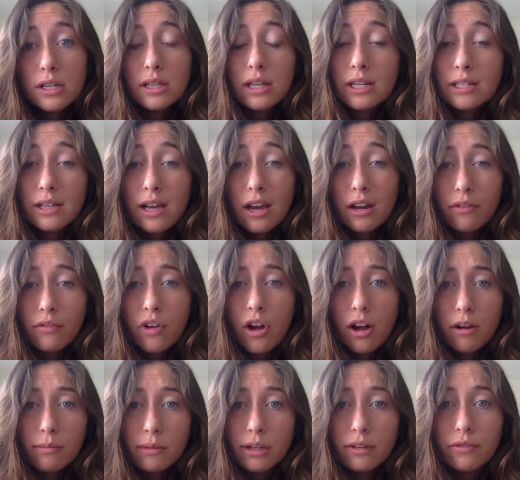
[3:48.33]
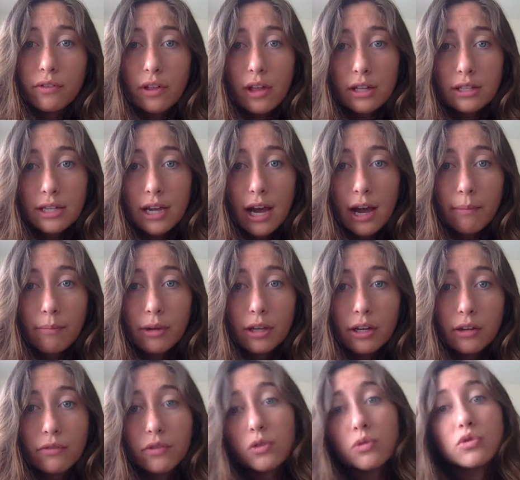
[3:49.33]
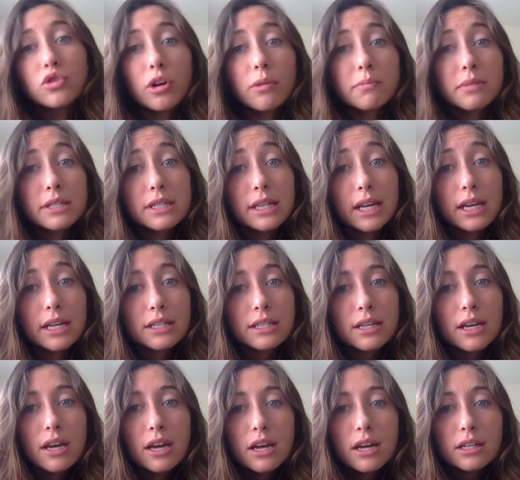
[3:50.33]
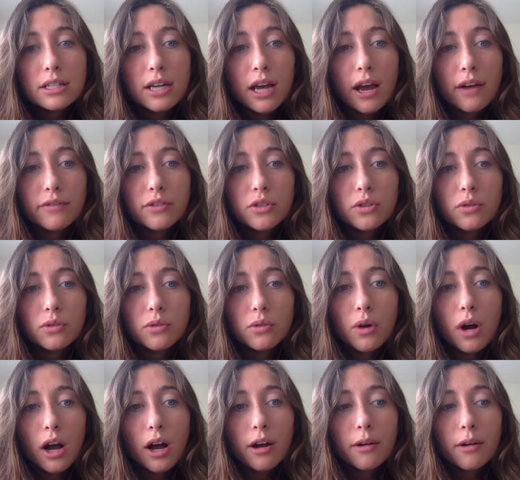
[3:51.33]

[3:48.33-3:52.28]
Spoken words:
and that's kind of common for that to happen if you jump states to have to